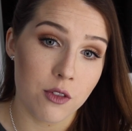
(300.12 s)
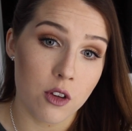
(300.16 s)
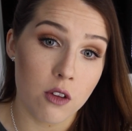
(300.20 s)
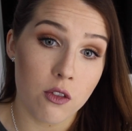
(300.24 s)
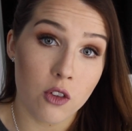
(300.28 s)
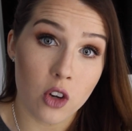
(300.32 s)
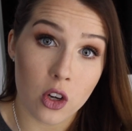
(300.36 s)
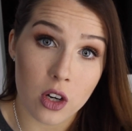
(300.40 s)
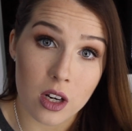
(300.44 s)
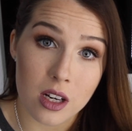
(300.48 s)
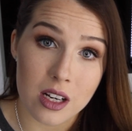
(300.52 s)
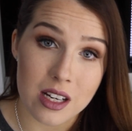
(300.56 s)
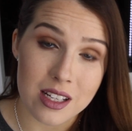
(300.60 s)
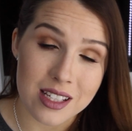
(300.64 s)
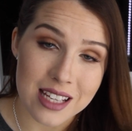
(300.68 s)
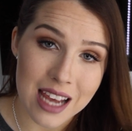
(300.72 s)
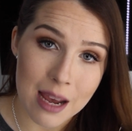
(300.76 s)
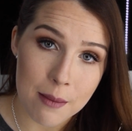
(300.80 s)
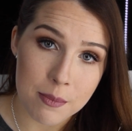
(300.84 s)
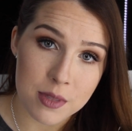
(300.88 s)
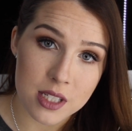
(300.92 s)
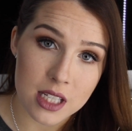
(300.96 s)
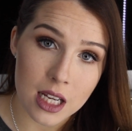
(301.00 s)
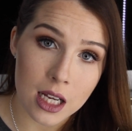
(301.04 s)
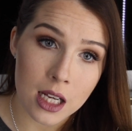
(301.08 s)
you've got an
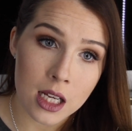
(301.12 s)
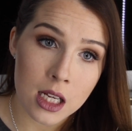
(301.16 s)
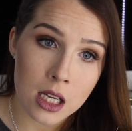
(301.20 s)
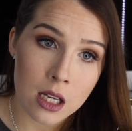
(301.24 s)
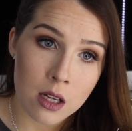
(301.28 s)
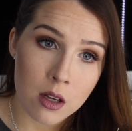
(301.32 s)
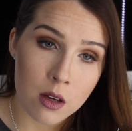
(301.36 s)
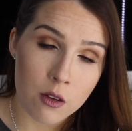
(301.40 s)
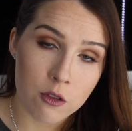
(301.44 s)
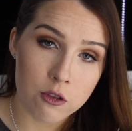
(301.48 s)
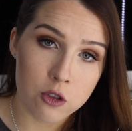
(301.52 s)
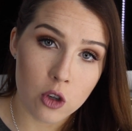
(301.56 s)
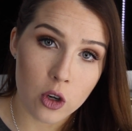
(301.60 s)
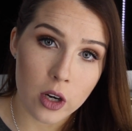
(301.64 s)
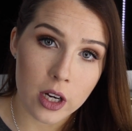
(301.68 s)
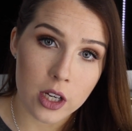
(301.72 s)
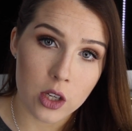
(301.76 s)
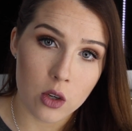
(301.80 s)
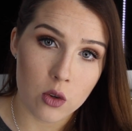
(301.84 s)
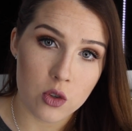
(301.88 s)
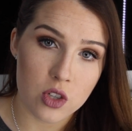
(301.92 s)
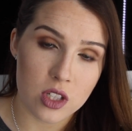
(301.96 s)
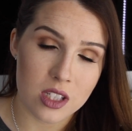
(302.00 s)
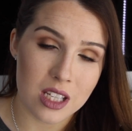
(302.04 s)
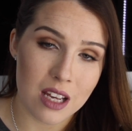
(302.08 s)
adapter for it,
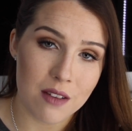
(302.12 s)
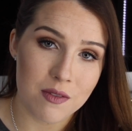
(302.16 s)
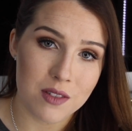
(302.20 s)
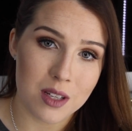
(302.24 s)
you'll just have